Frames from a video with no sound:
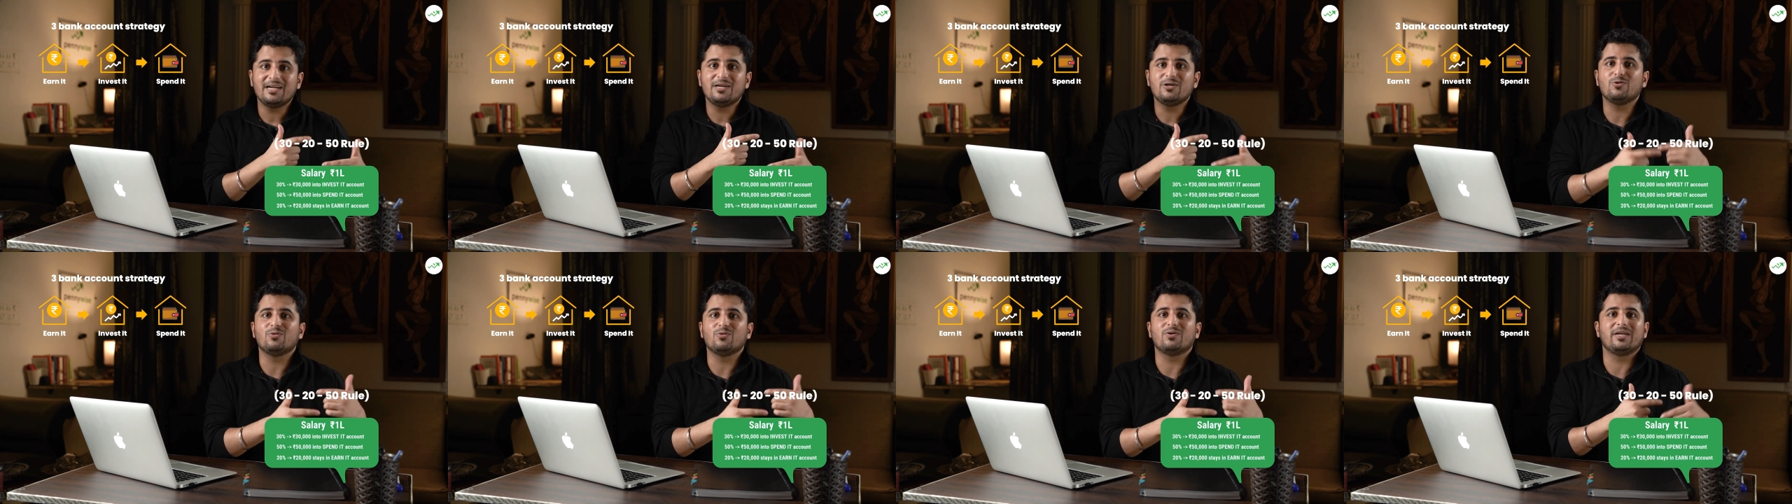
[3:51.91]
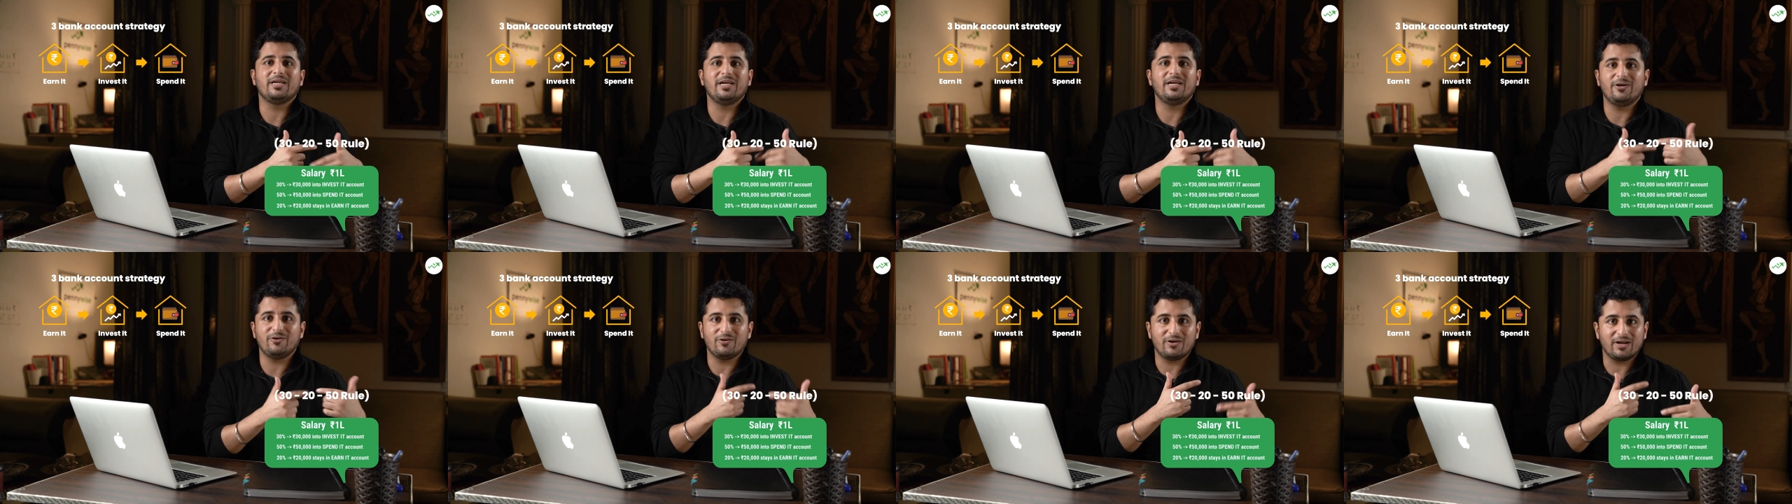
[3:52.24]
to
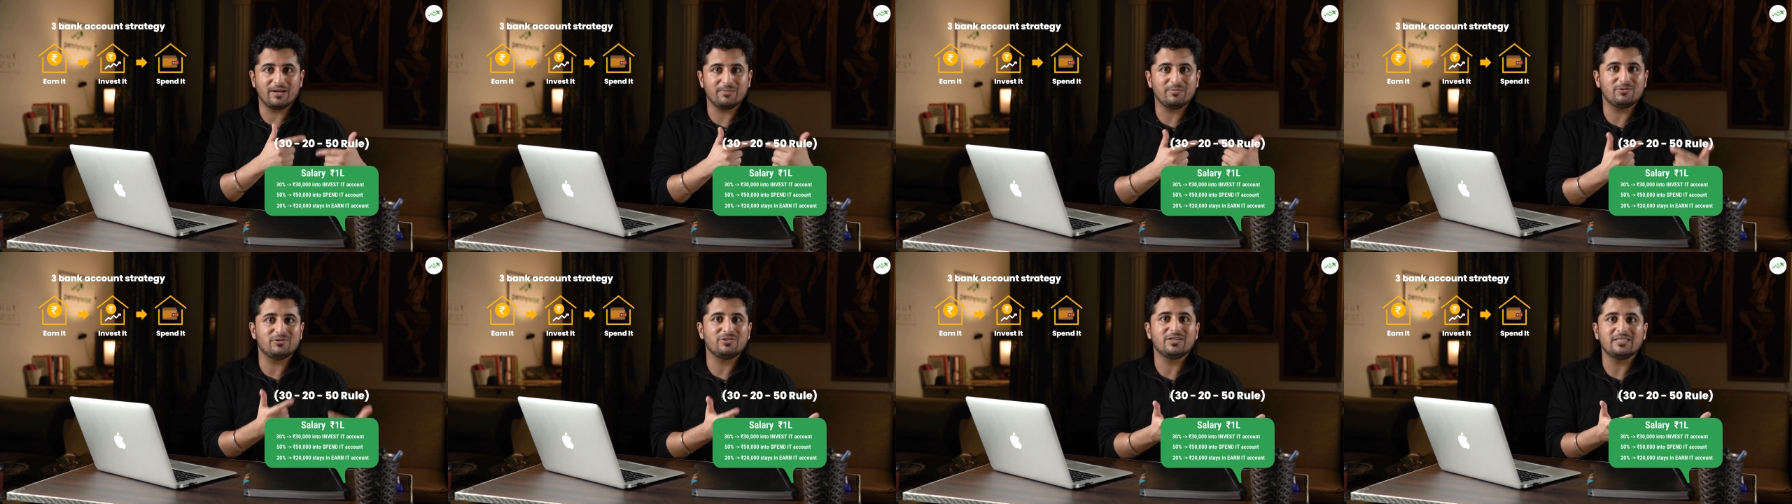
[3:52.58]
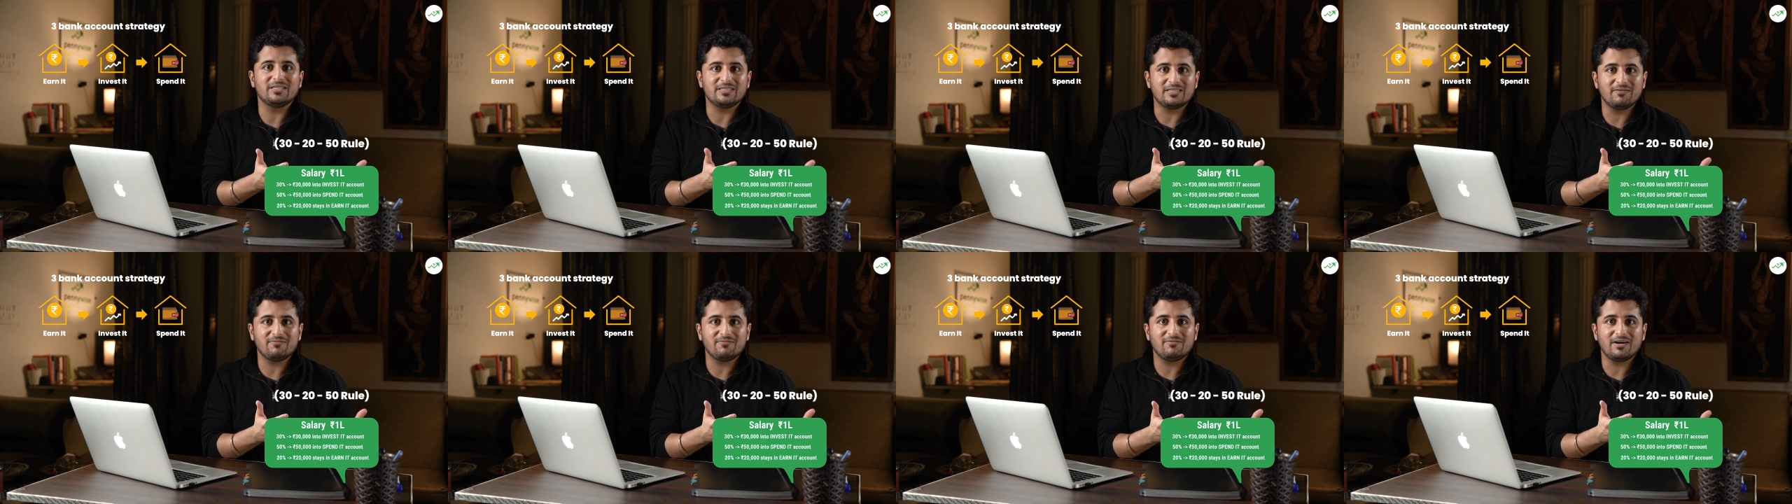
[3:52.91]
create your
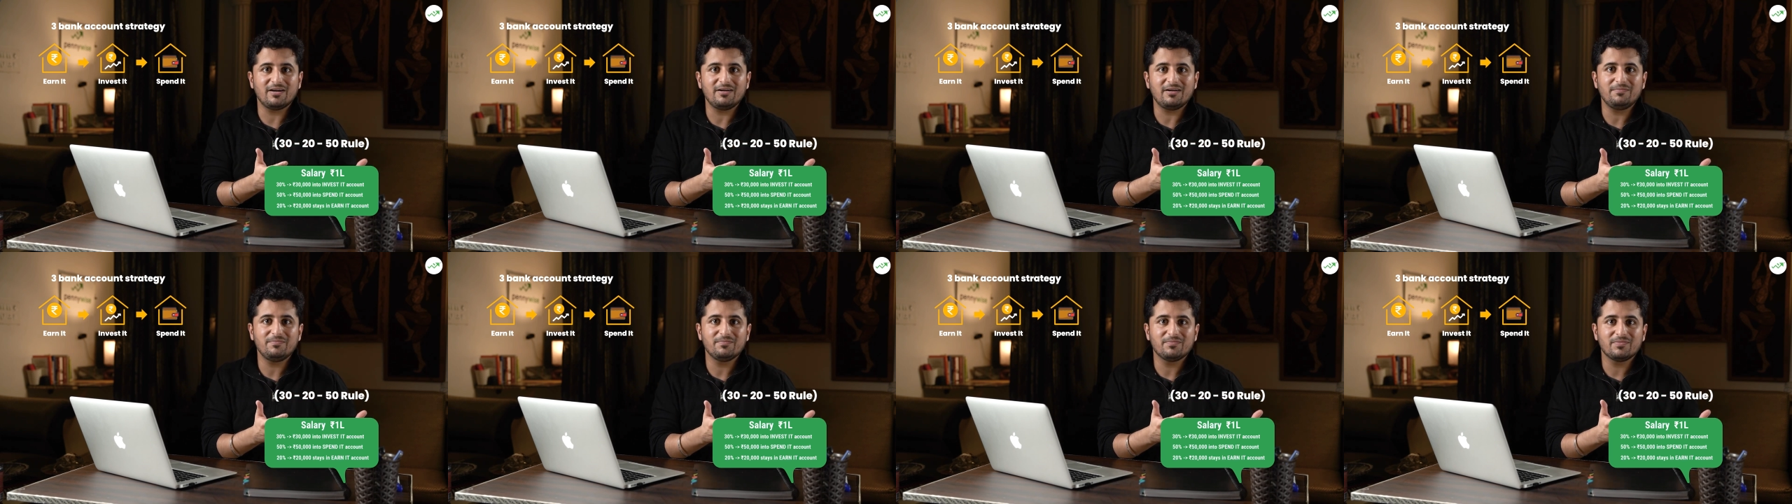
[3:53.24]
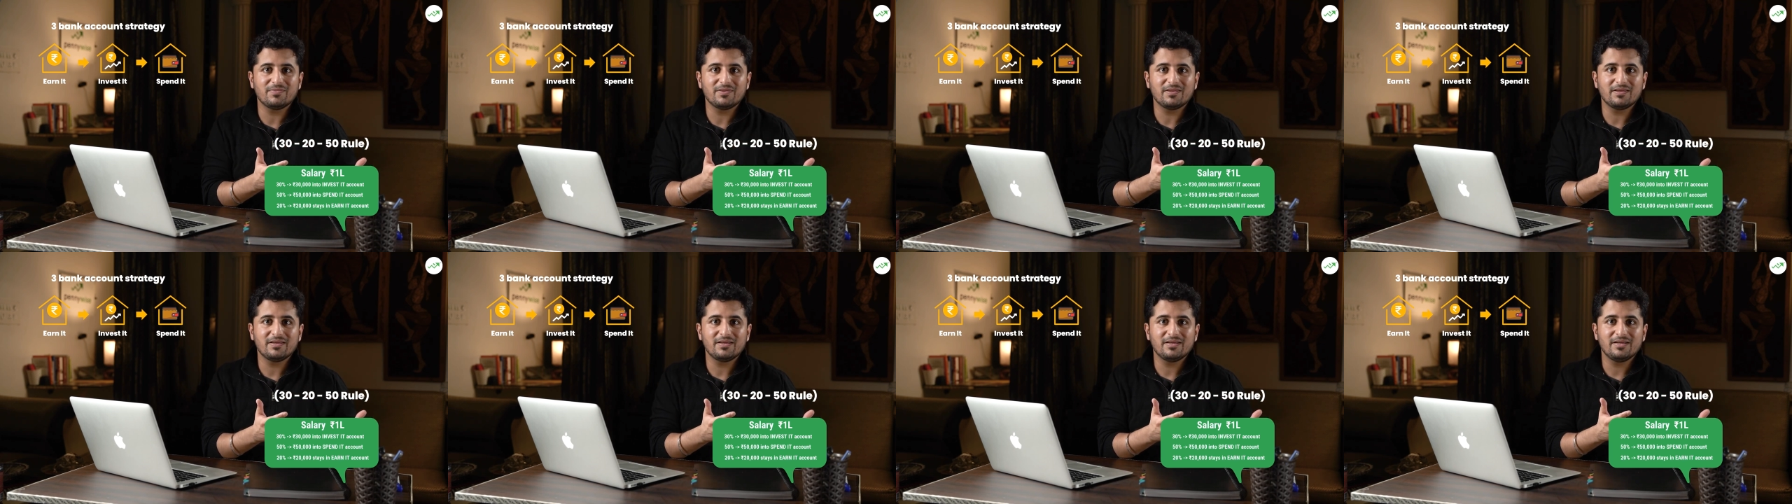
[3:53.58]
emergency fund.
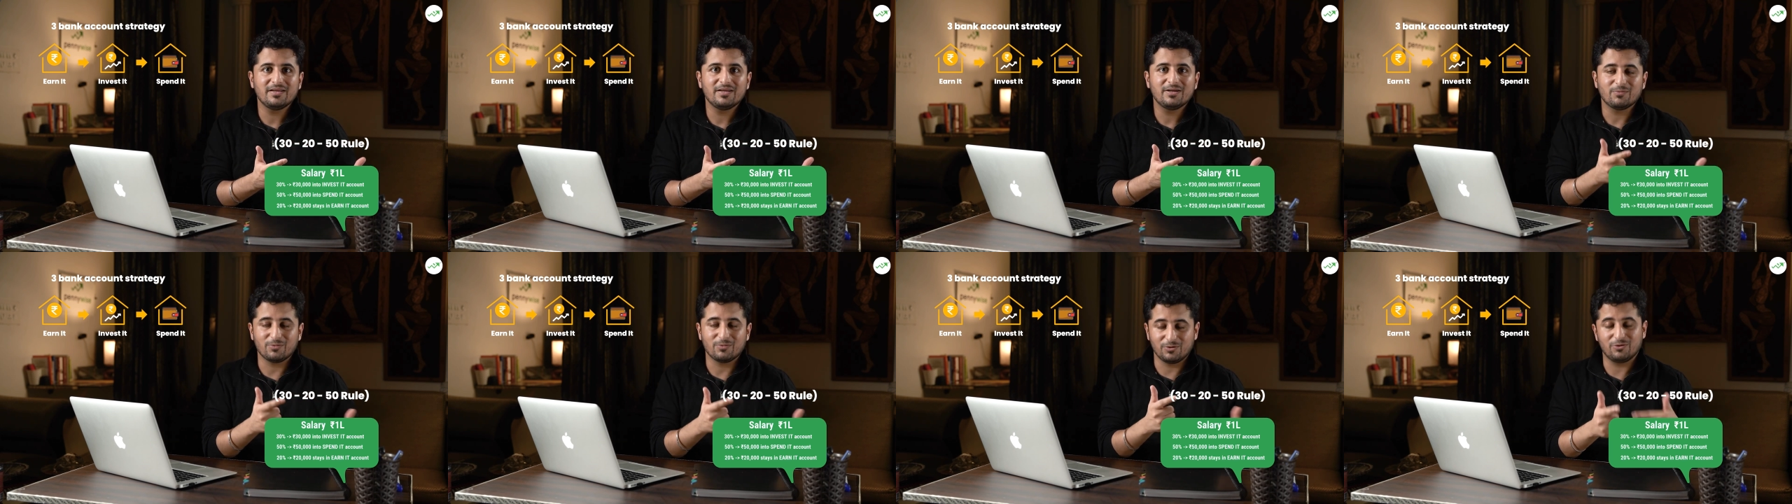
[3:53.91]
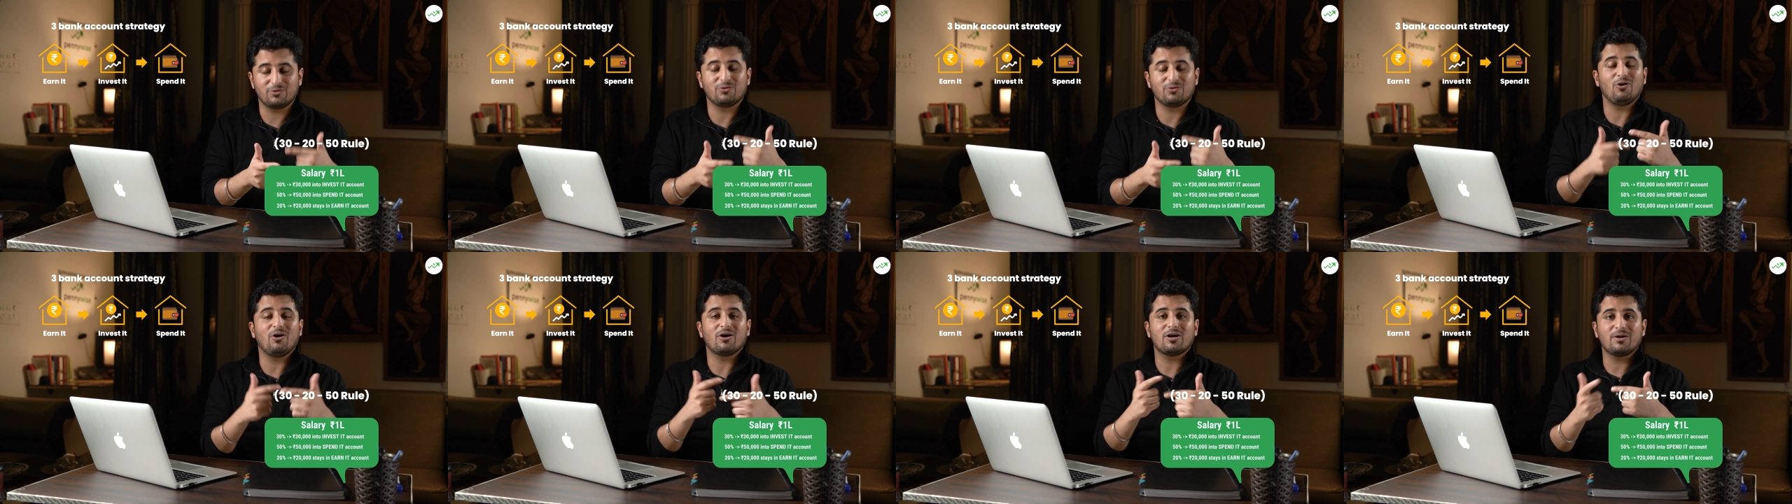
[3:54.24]
We're going
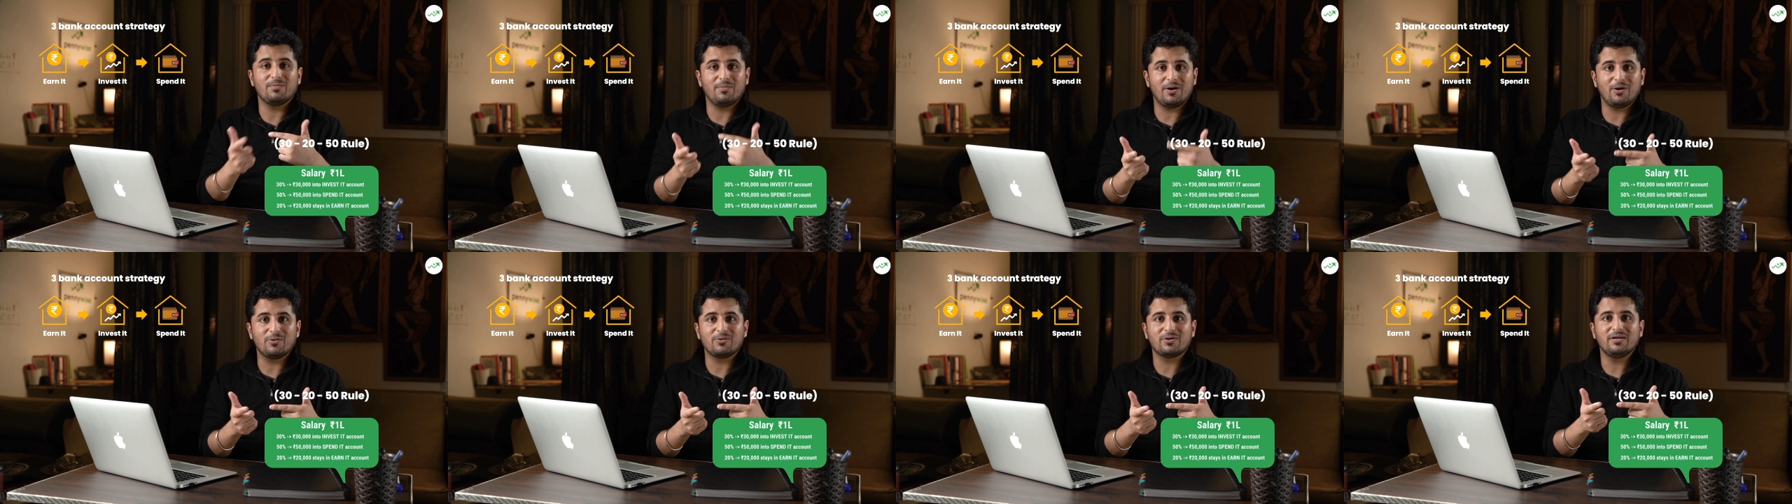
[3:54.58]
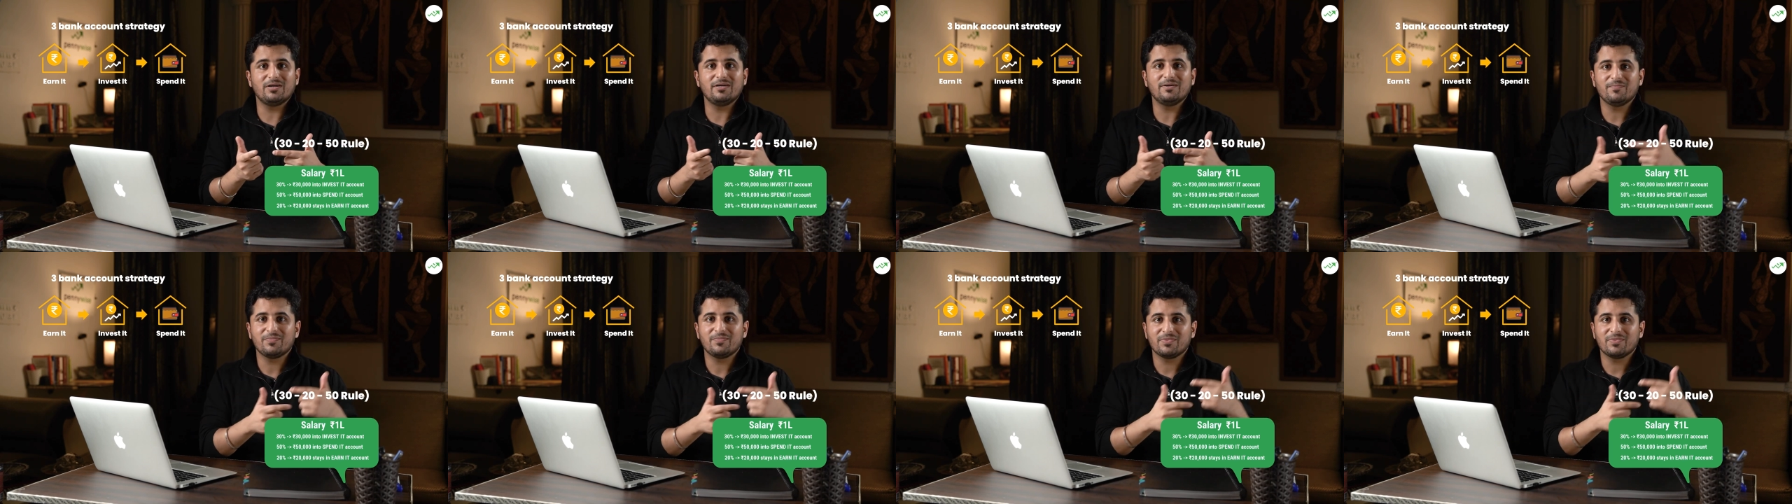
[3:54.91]
to talk about it.